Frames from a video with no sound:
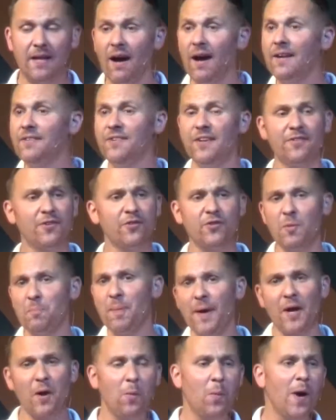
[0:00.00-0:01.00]
God says there's a
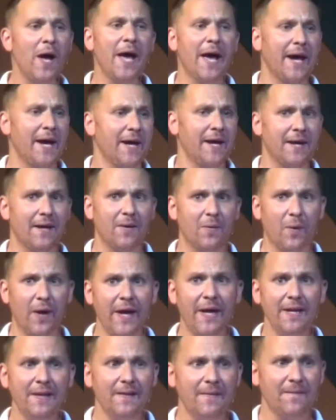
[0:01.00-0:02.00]
better way,
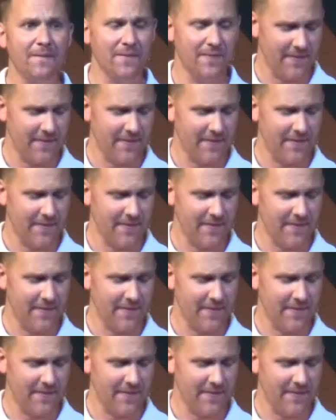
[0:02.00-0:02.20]
right?